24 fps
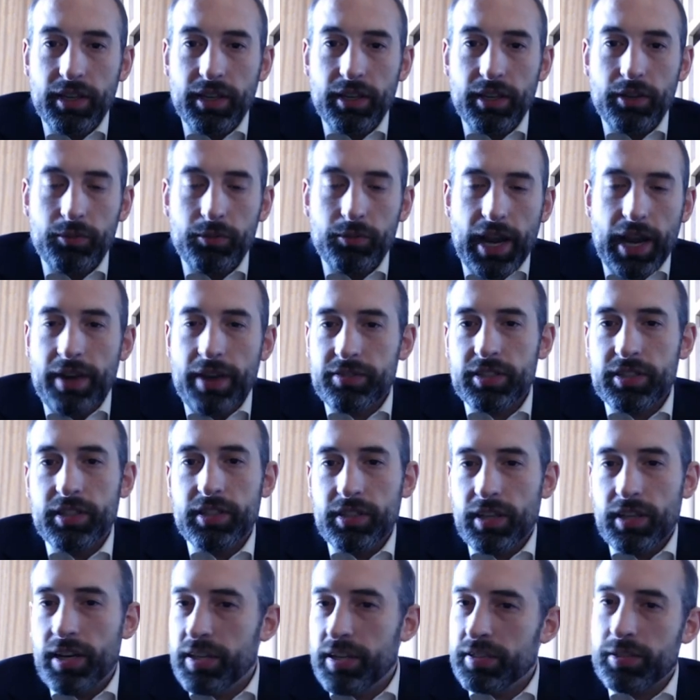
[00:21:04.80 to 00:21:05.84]
We have to
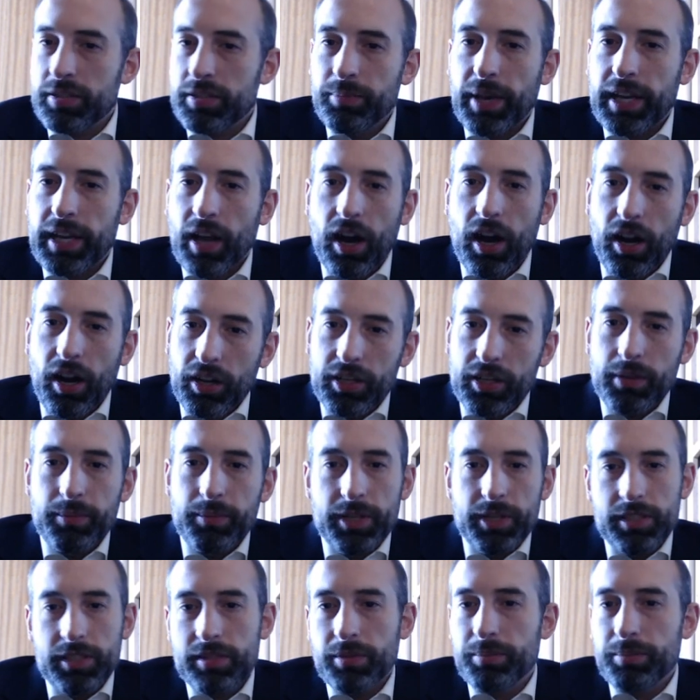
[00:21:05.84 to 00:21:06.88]
learn to make
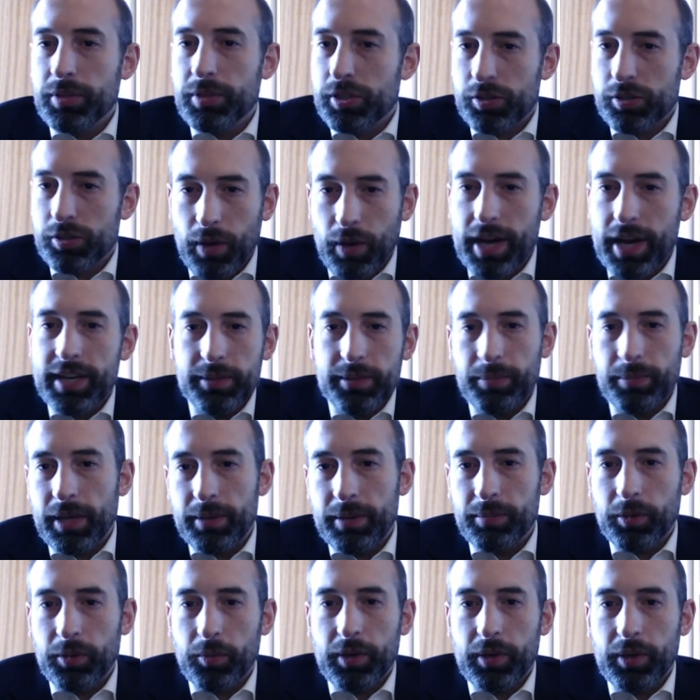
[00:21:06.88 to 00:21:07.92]
arguments and persuade
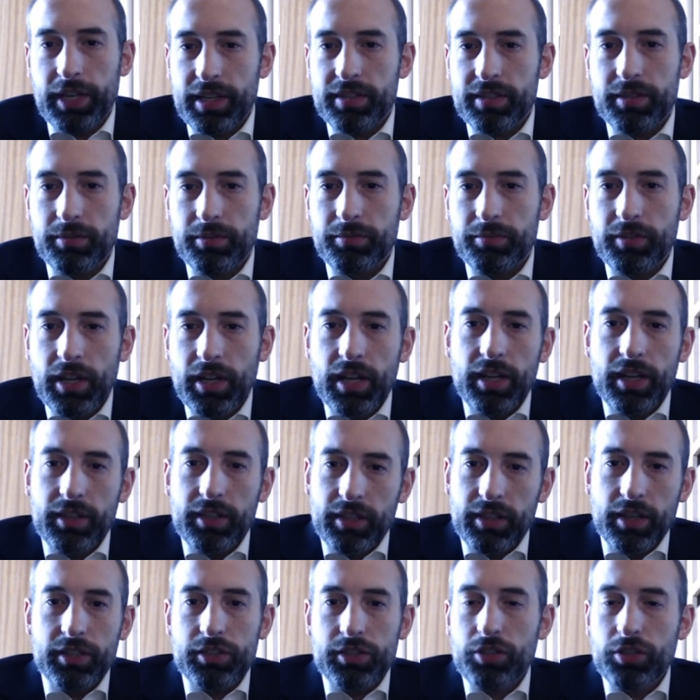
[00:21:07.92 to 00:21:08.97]
people. We need to
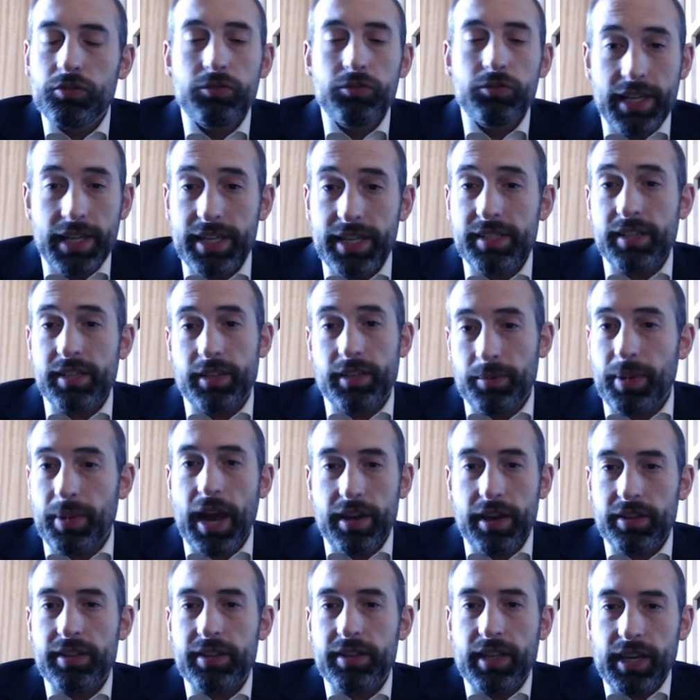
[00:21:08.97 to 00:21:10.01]
learn to reason
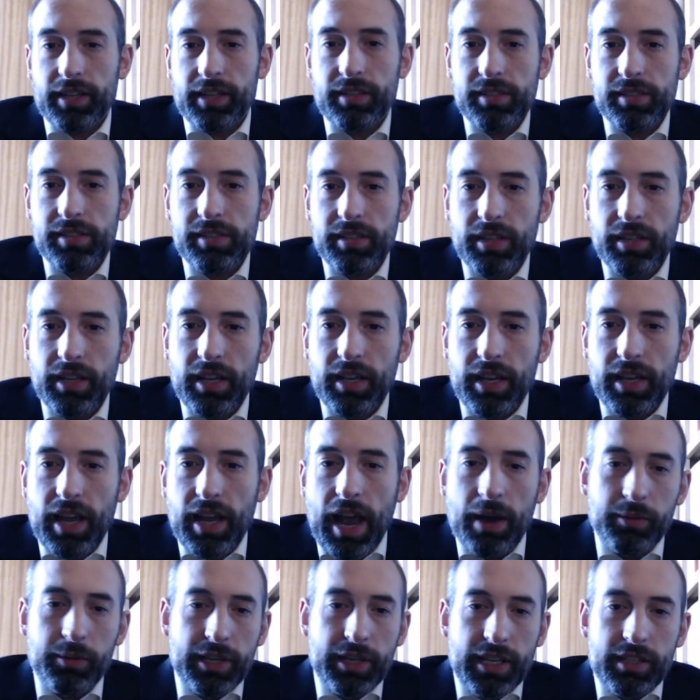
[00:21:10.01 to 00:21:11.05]
about things.
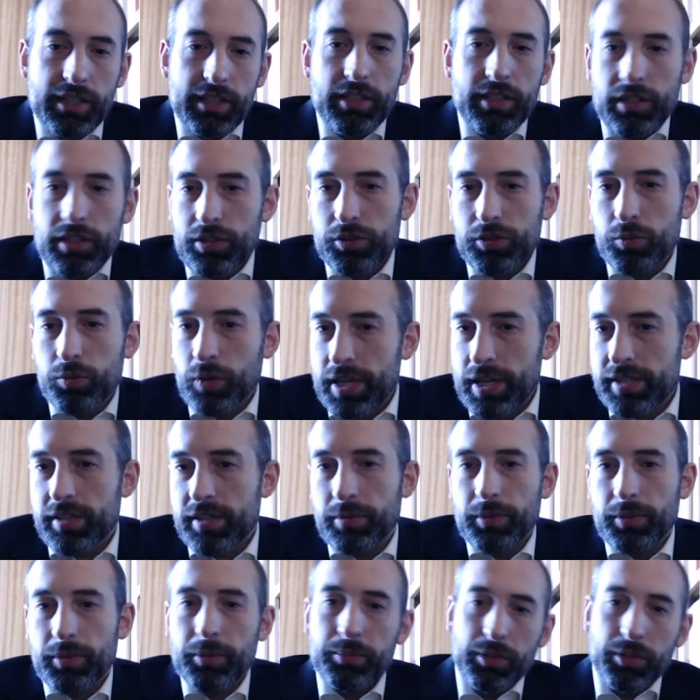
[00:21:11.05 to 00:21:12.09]
And we need to use wisdom
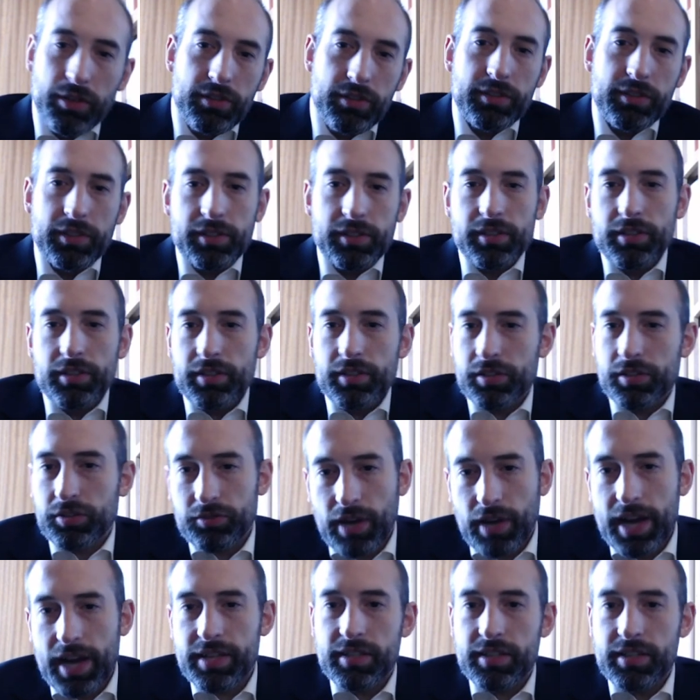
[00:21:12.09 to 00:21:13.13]
and prudence and
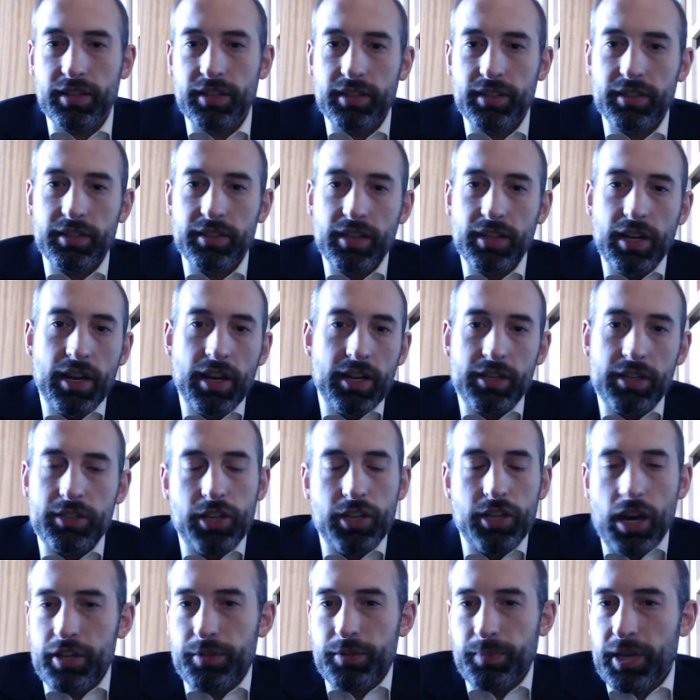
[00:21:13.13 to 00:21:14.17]
discretion and
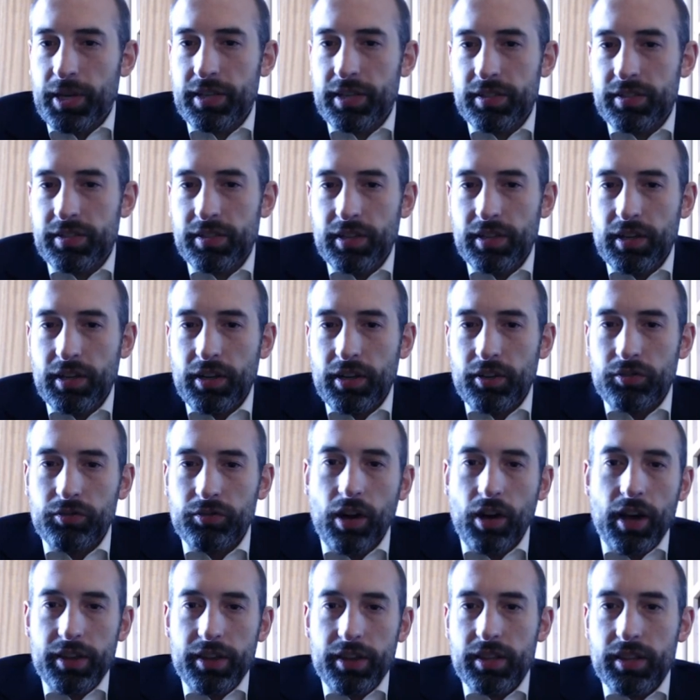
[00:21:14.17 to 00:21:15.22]
judgment
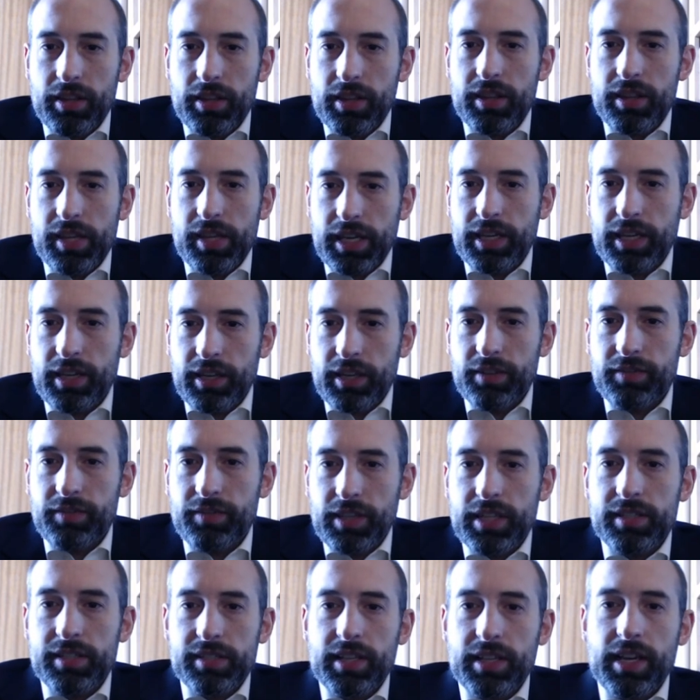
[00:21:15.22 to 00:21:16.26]
rather than thinking of
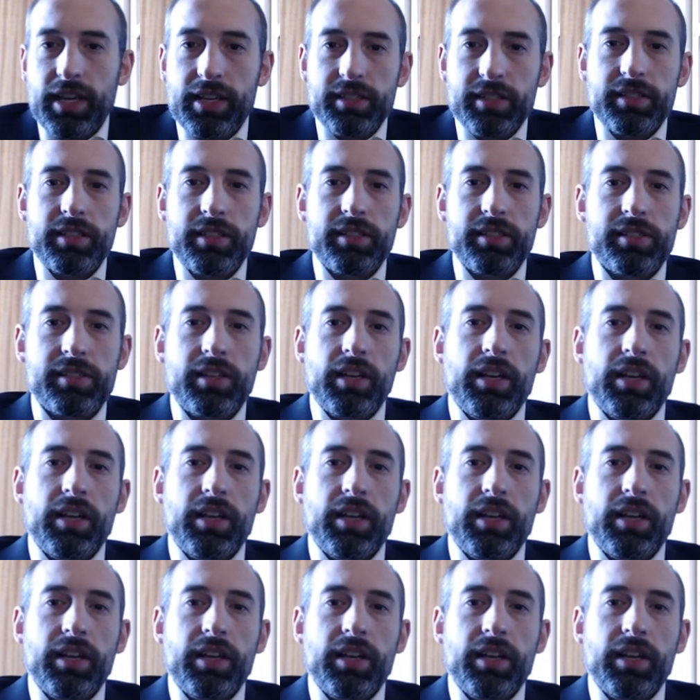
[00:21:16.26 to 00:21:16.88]
these things as